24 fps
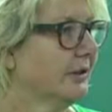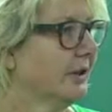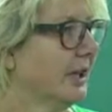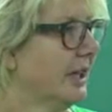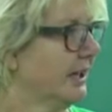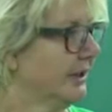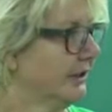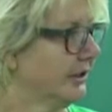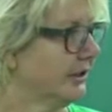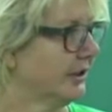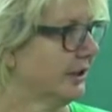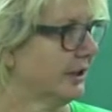
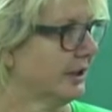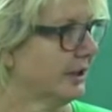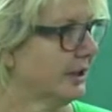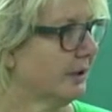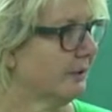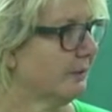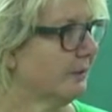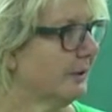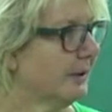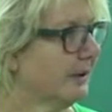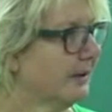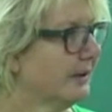I
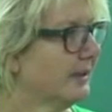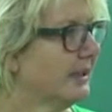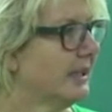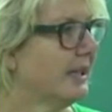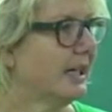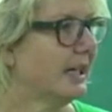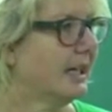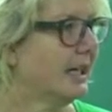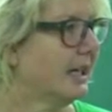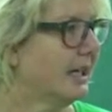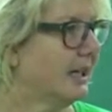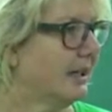started with
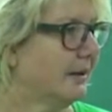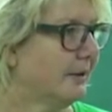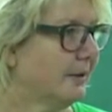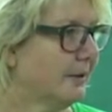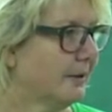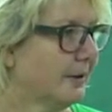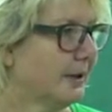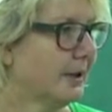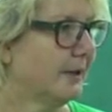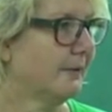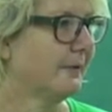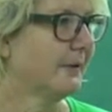TA
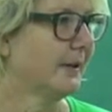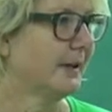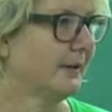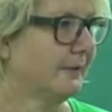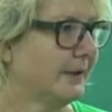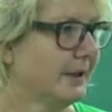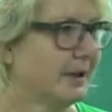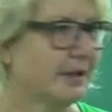35